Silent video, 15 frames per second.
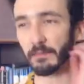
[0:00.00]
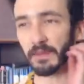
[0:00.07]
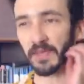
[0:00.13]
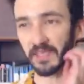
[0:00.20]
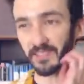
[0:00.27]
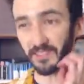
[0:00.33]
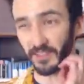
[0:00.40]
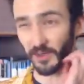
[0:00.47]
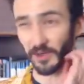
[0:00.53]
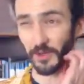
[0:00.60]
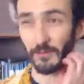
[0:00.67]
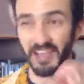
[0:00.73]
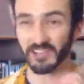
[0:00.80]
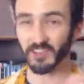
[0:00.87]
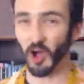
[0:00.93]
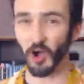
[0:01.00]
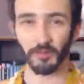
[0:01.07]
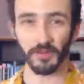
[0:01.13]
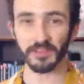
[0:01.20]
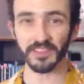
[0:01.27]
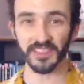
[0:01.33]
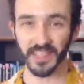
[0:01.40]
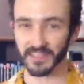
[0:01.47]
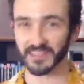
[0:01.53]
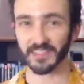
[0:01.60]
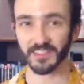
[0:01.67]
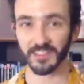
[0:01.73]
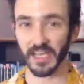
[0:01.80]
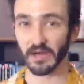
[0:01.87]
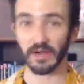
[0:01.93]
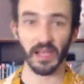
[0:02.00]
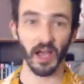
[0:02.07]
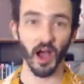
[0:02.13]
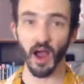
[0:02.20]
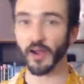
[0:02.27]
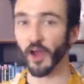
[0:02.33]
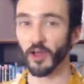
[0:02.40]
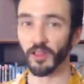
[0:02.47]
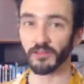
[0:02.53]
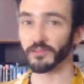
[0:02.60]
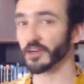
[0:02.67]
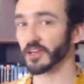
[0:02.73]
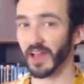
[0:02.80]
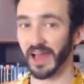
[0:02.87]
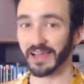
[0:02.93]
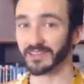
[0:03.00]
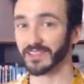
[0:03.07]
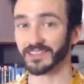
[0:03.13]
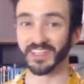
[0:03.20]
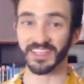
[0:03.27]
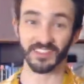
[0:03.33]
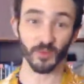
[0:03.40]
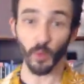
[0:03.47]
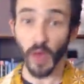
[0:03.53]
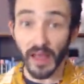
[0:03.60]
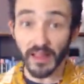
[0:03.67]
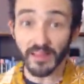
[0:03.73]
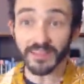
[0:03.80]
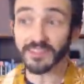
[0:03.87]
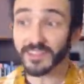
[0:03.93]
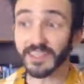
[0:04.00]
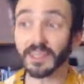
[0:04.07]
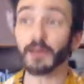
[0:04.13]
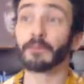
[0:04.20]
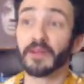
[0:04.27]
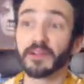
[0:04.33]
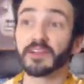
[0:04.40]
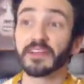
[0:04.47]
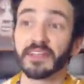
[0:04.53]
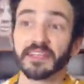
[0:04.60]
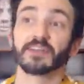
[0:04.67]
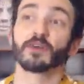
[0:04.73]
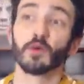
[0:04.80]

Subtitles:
a pistol is almost necessary on all of your classes, as well as the ability to